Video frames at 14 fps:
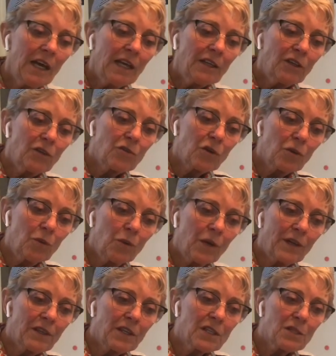You don't
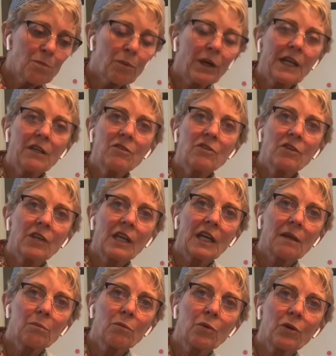want this bread to
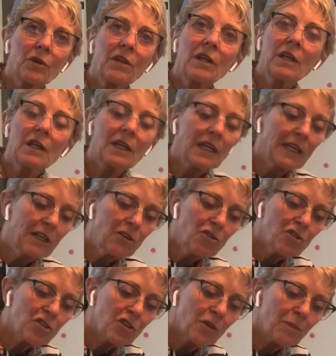get more than an
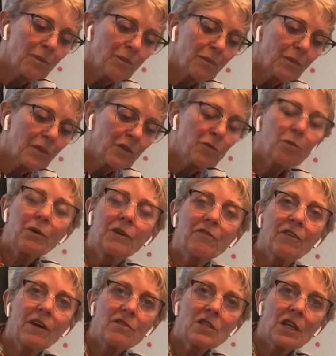inch,
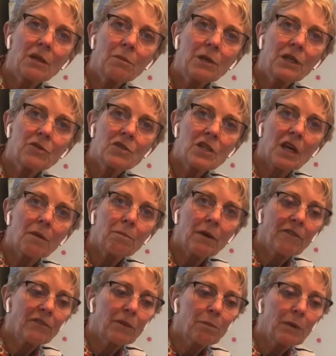2.5 centimeters
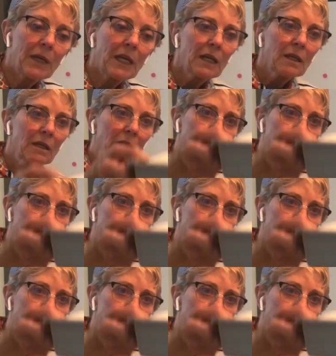above the pan.